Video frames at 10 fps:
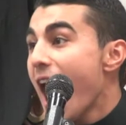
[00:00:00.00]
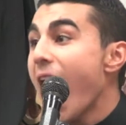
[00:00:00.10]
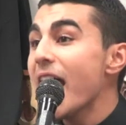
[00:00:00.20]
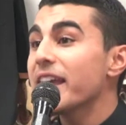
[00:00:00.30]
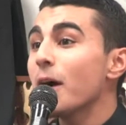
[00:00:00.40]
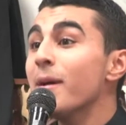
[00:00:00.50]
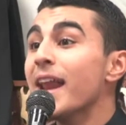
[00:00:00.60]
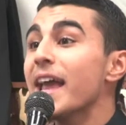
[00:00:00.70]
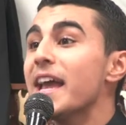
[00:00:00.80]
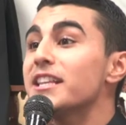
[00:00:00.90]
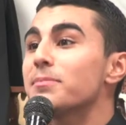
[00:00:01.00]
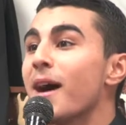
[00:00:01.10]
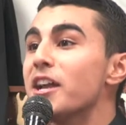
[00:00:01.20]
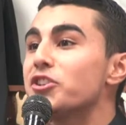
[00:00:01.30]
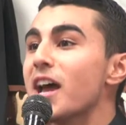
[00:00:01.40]
I come and I hit
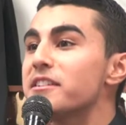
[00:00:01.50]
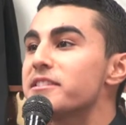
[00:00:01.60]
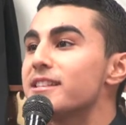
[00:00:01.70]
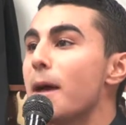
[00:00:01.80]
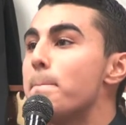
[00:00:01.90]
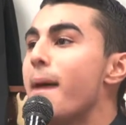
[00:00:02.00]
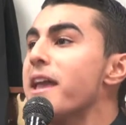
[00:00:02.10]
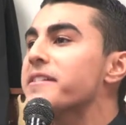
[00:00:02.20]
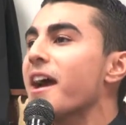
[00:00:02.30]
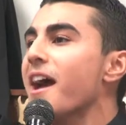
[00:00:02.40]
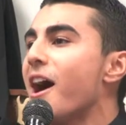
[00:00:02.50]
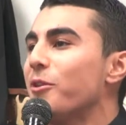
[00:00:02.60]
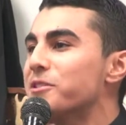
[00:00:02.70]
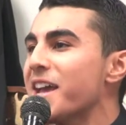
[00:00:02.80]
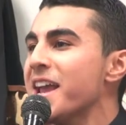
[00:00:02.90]
my chest, Labbayka ya
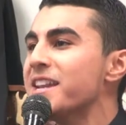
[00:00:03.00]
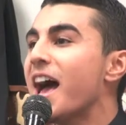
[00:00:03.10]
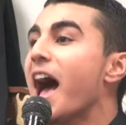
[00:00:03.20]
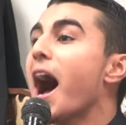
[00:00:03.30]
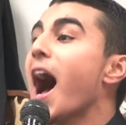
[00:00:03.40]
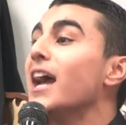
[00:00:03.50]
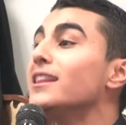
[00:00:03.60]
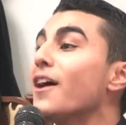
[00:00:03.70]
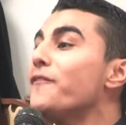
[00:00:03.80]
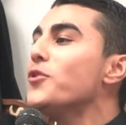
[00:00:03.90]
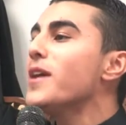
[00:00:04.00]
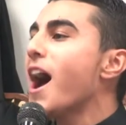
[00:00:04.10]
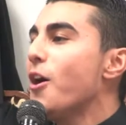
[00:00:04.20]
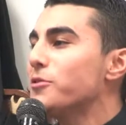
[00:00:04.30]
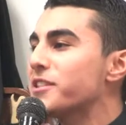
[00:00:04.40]
Hussein, I love you
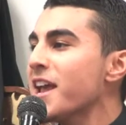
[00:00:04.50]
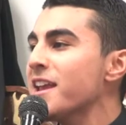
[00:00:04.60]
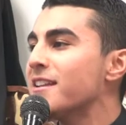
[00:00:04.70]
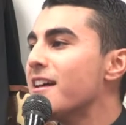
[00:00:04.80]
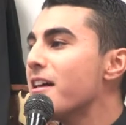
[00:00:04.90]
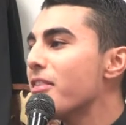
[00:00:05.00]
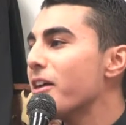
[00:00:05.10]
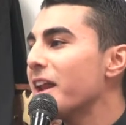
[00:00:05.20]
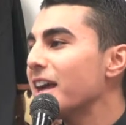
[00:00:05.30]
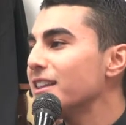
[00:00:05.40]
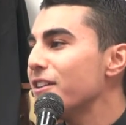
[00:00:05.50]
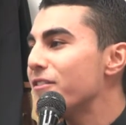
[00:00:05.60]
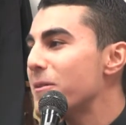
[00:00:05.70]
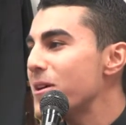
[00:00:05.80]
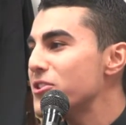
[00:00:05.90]
ya Hussein. Then I
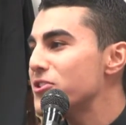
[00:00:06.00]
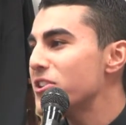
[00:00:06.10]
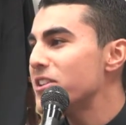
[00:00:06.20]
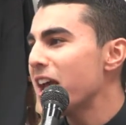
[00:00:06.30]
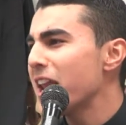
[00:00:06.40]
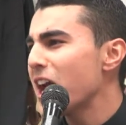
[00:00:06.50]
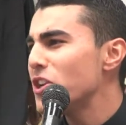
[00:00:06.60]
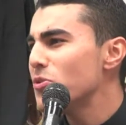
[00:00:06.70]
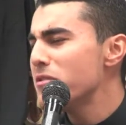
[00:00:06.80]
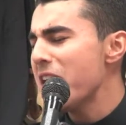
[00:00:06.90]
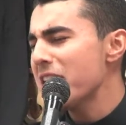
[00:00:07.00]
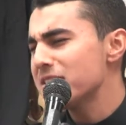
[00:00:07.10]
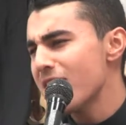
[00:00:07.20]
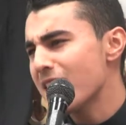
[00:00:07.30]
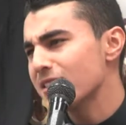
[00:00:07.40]
leave the masjid and I do the
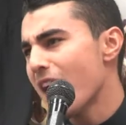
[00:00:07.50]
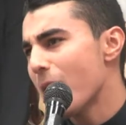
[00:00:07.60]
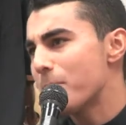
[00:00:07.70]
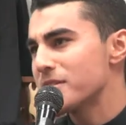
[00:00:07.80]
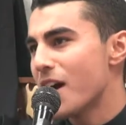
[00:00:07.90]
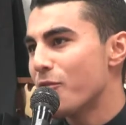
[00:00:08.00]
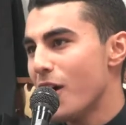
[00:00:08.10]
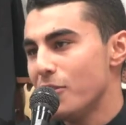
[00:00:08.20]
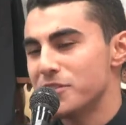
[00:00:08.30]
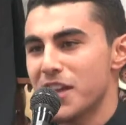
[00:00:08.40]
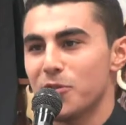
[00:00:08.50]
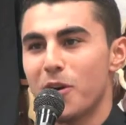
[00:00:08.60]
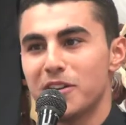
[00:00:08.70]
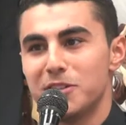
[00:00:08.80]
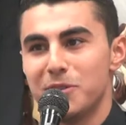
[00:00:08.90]
exact opposite of what Hussein
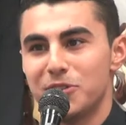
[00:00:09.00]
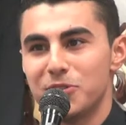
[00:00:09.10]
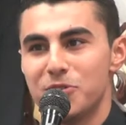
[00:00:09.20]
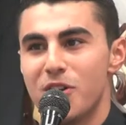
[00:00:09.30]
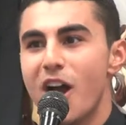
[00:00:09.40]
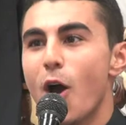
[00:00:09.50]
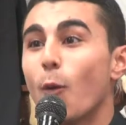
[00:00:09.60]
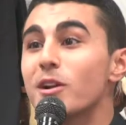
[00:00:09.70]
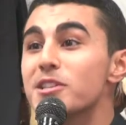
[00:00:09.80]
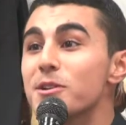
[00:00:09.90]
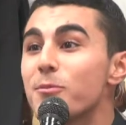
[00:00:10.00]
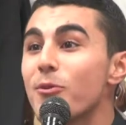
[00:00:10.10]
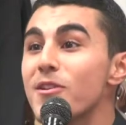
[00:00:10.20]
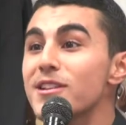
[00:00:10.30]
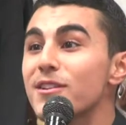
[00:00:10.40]
wanted me to do. What's the
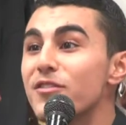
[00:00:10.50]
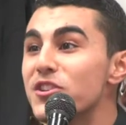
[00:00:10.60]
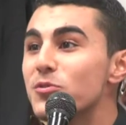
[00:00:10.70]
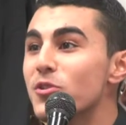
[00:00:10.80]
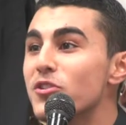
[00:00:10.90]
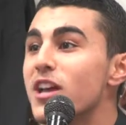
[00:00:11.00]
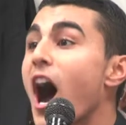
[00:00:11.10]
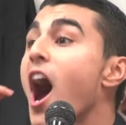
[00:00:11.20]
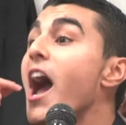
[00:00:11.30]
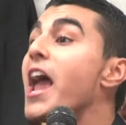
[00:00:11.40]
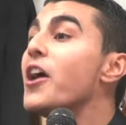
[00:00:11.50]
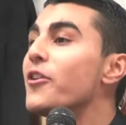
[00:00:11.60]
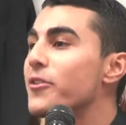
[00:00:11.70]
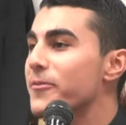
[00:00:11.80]
point of these words? Hot air.